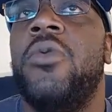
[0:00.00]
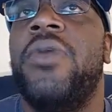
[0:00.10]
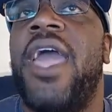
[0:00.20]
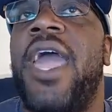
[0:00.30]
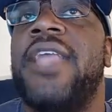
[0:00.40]

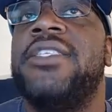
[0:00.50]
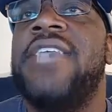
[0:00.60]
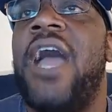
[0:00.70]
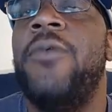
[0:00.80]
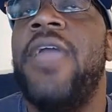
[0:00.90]
we had
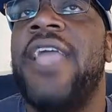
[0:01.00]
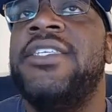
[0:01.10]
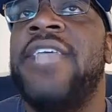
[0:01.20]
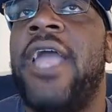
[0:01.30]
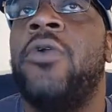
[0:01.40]

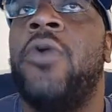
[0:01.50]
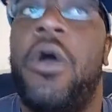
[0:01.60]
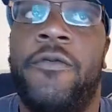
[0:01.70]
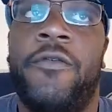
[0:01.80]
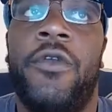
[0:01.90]
Jack
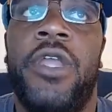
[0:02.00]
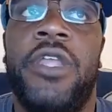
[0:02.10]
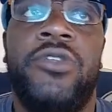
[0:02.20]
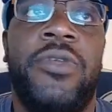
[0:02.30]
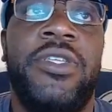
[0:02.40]
Crawford
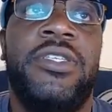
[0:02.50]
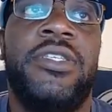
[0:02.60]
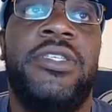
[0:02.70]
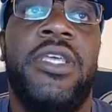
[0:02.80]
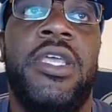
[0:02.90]
in
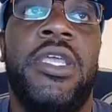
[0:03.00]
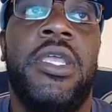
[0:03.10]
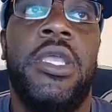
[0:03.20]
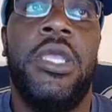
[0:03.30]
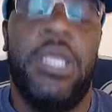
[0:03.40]
2016.